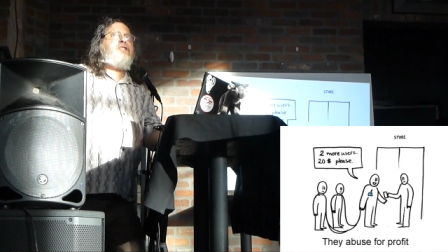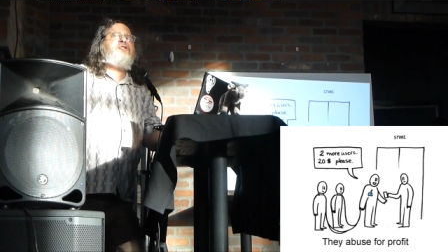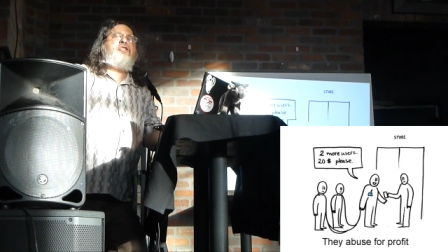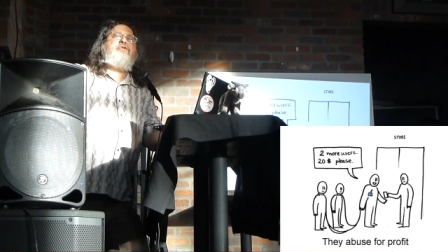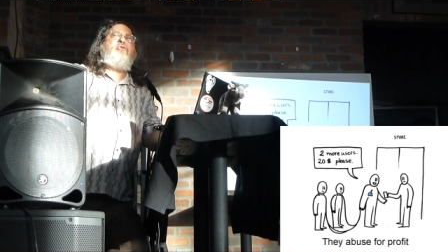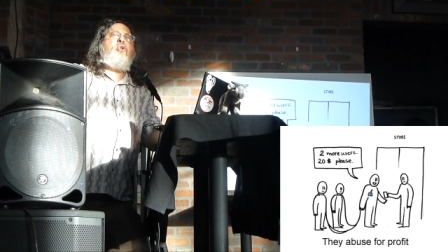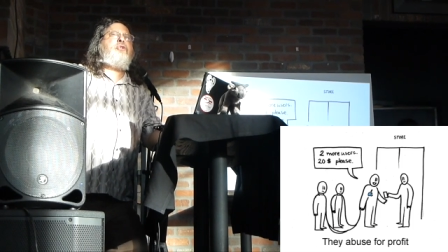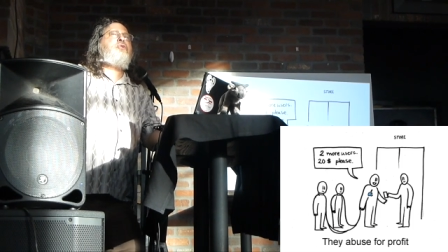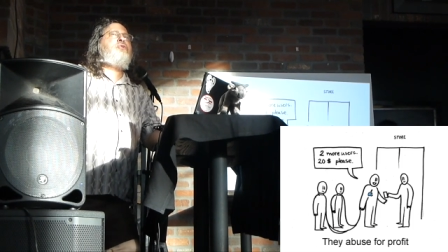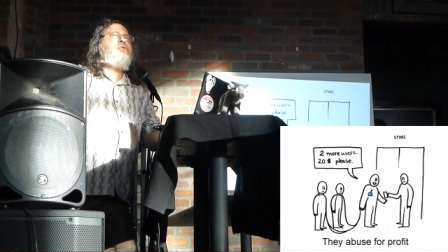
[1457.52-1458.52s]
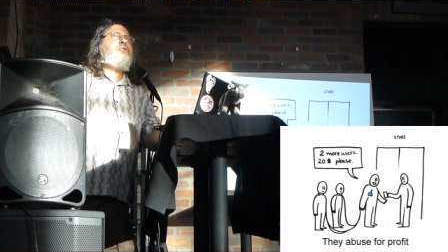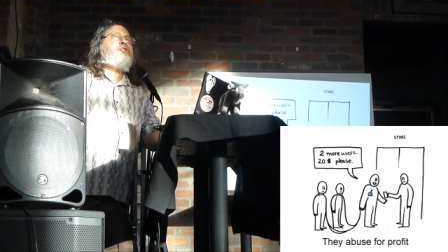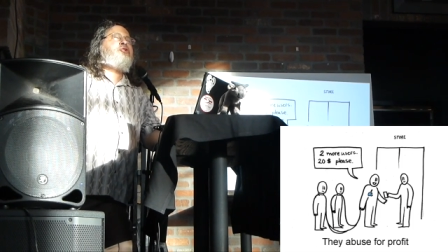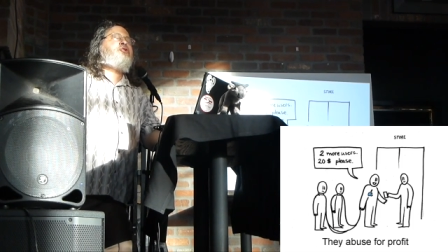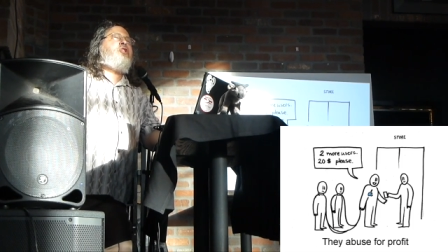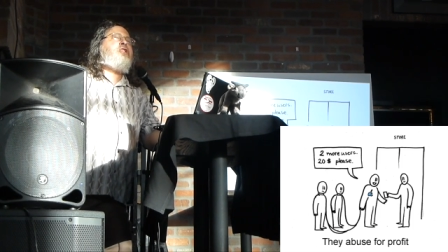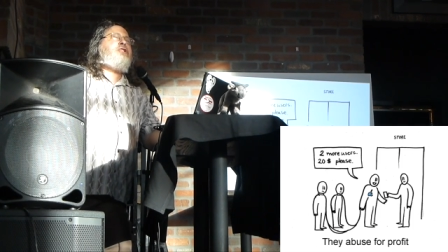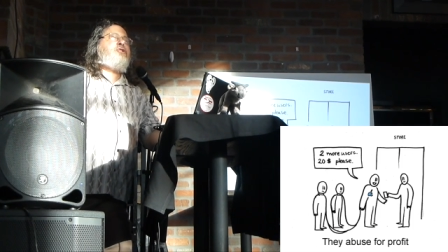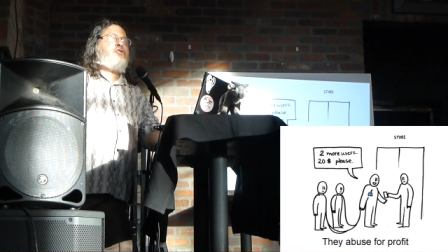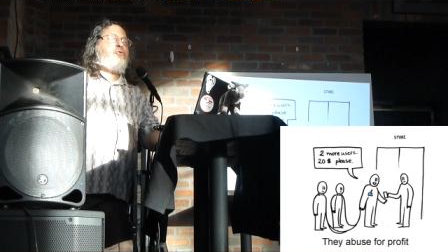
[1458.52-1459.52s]
case, if all you can do is
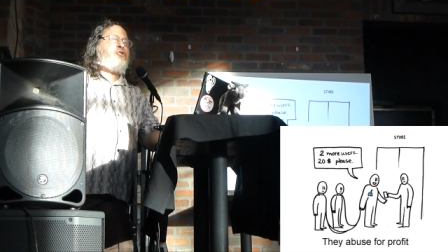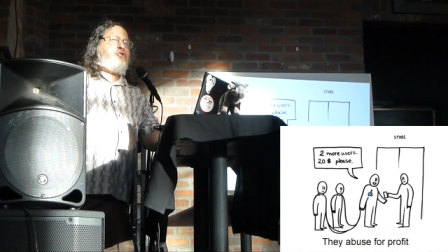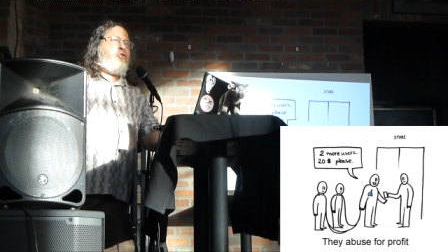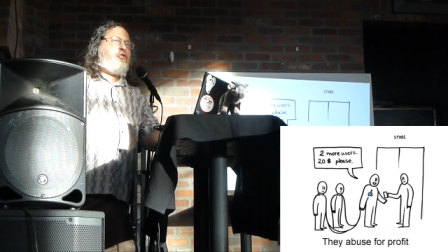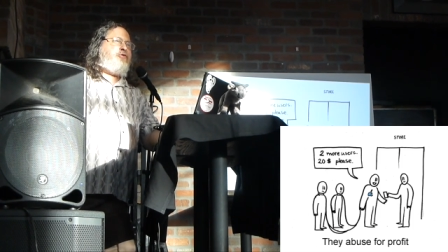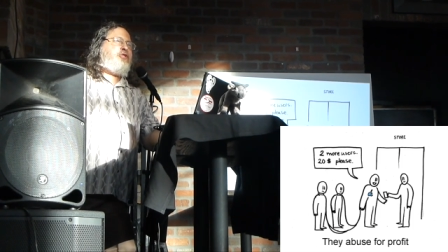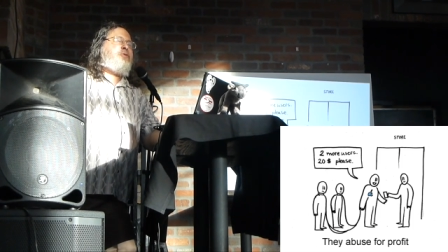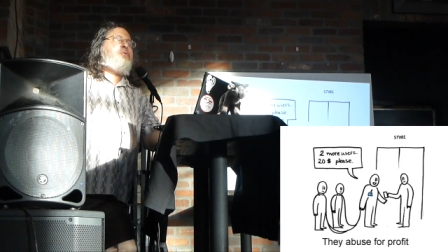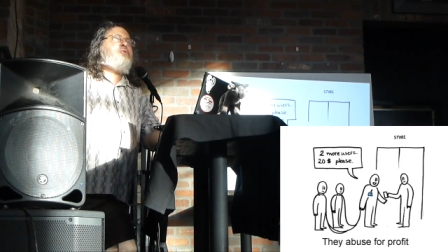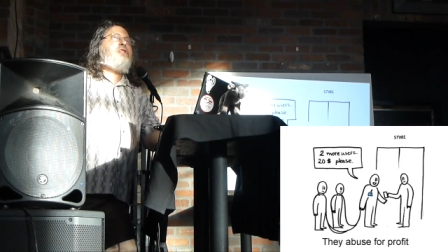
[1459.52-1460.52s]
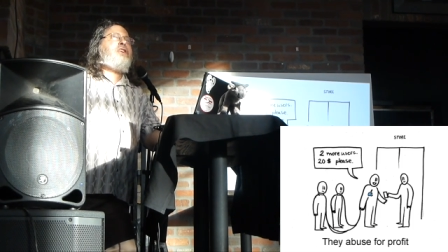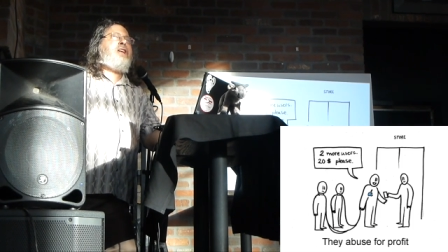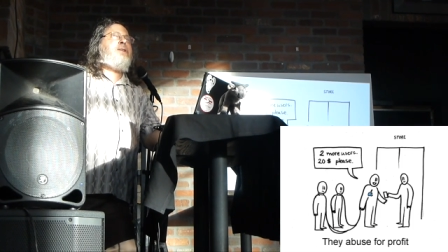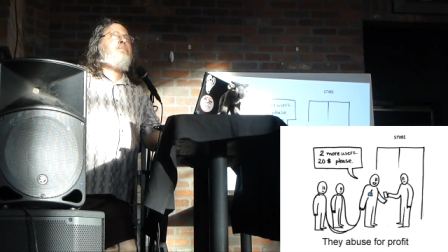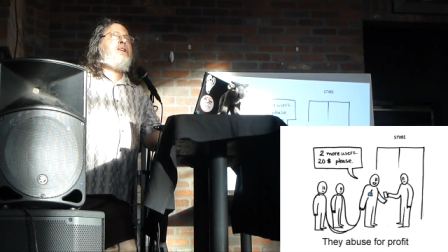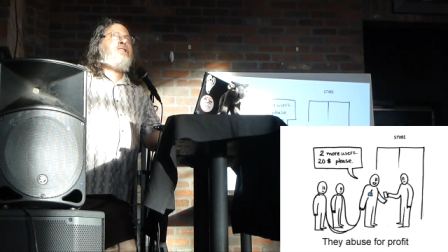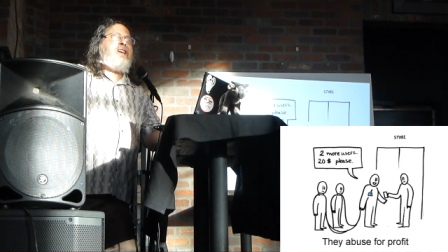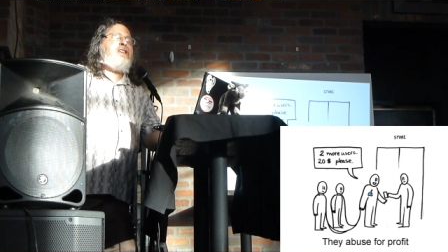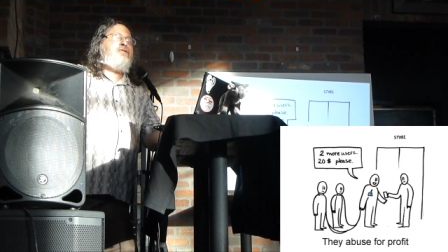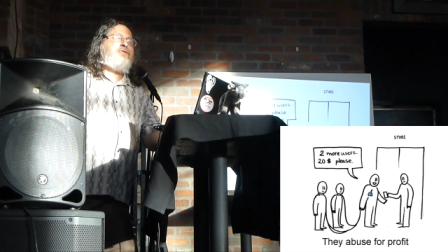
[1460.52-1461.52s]
study the source code, if the community can't
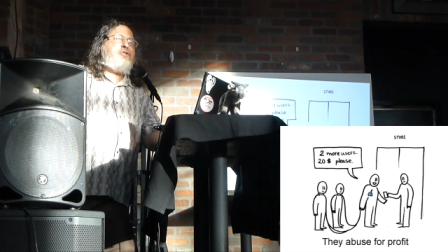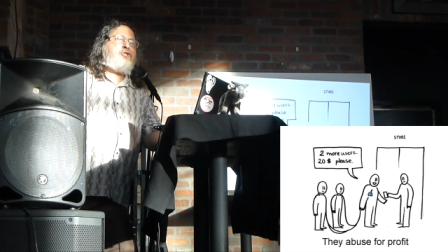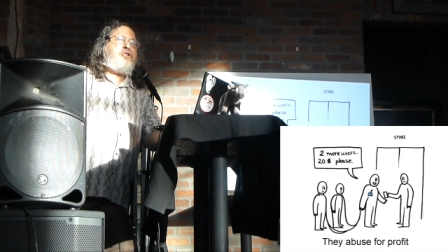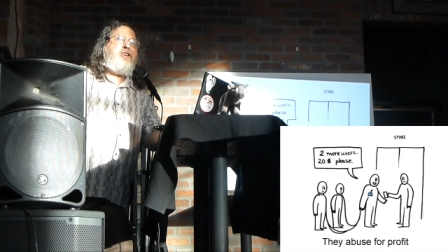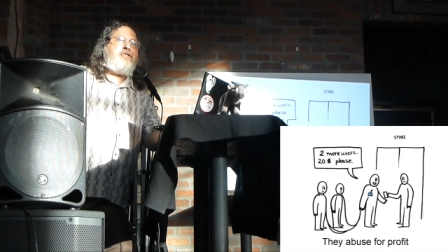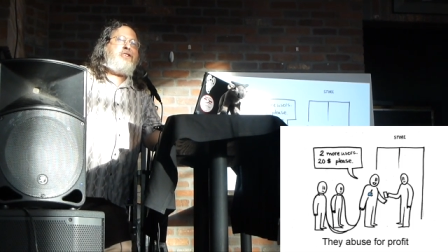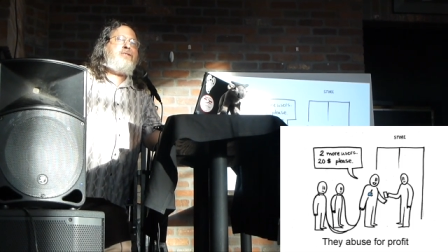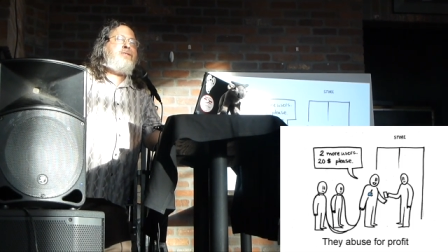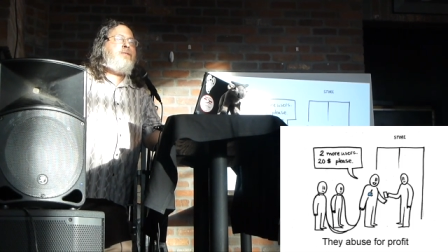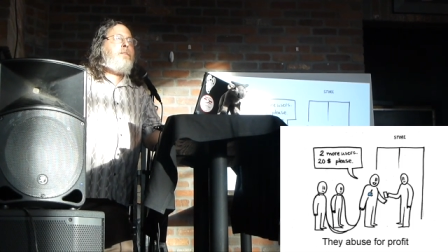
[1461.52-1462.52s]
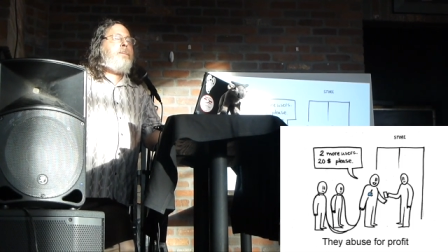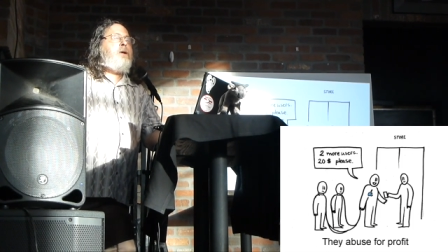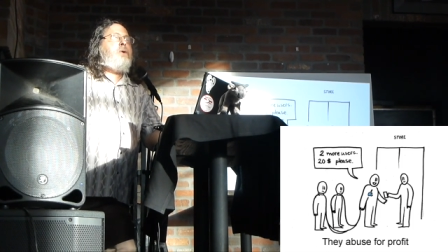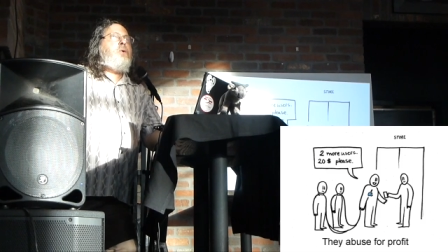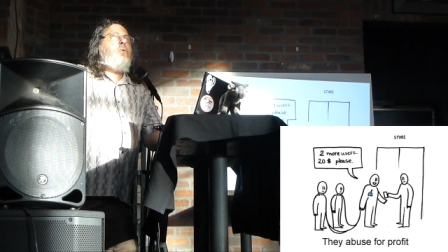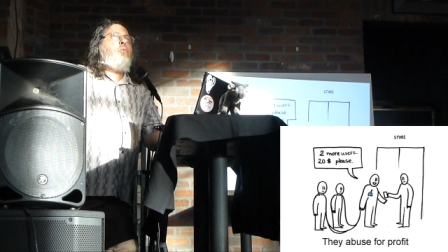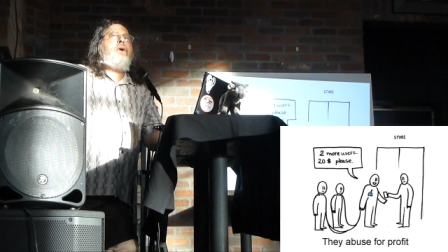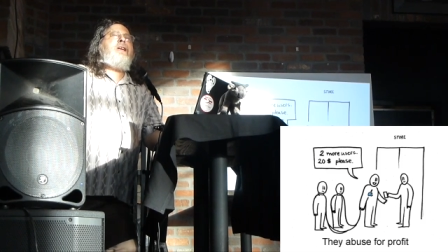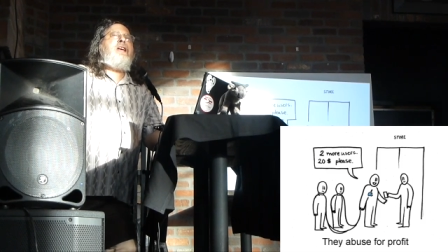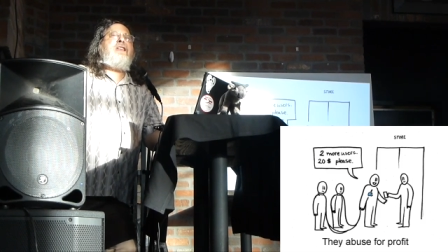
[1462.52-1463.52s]
maintain a version of it,
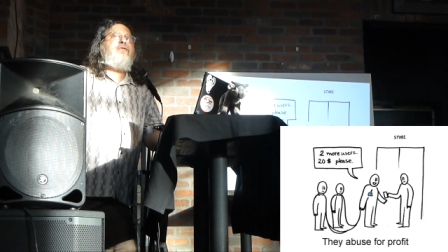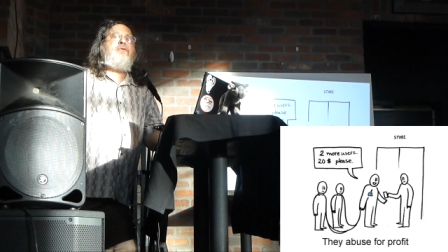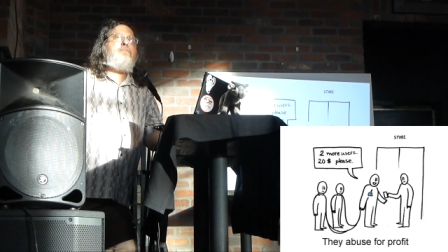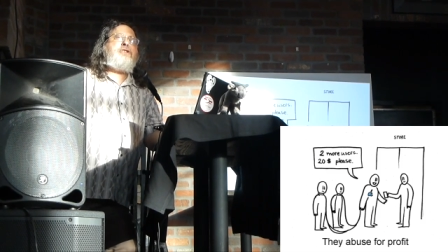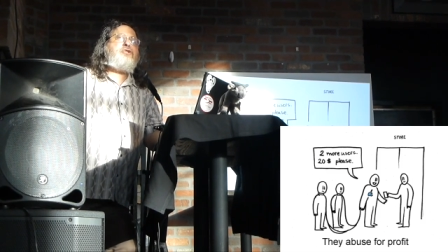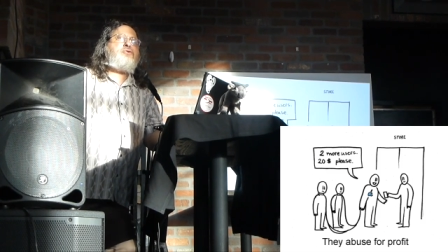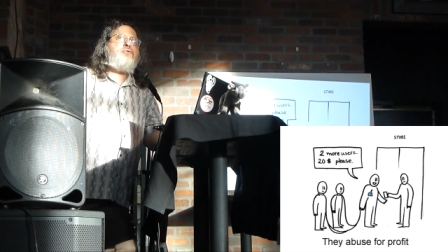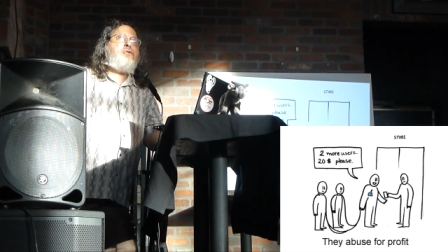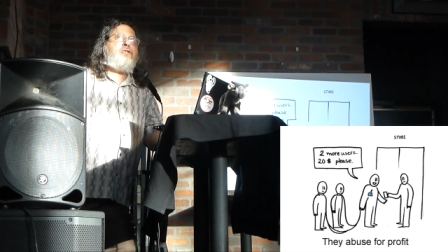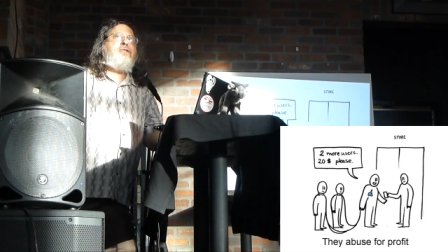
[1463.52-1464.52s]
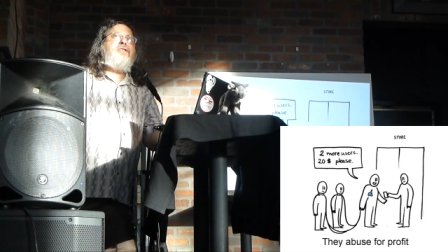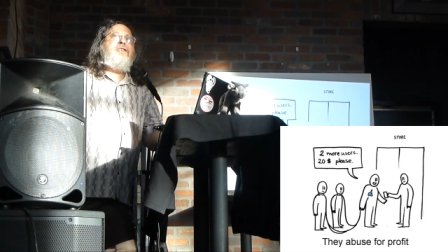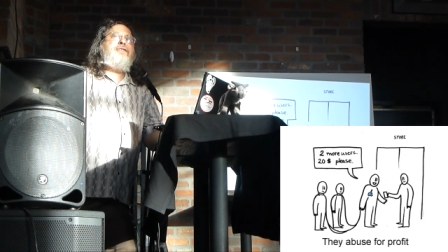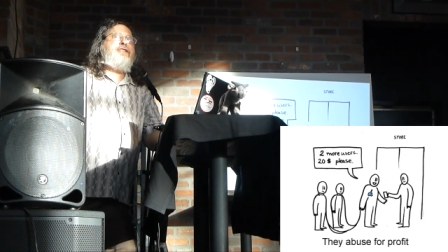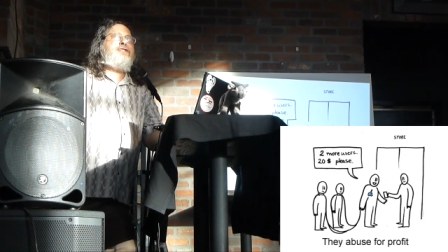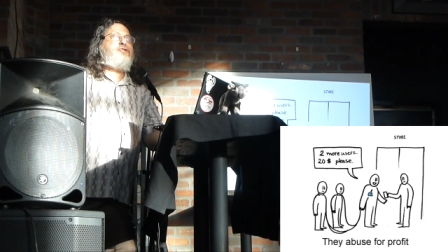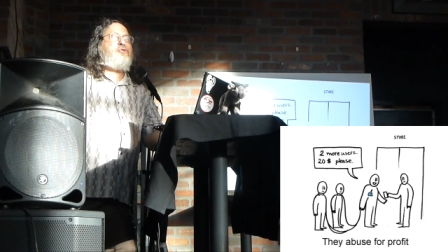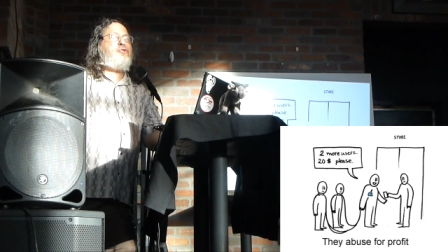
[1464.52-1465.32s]
we can't even be sure that the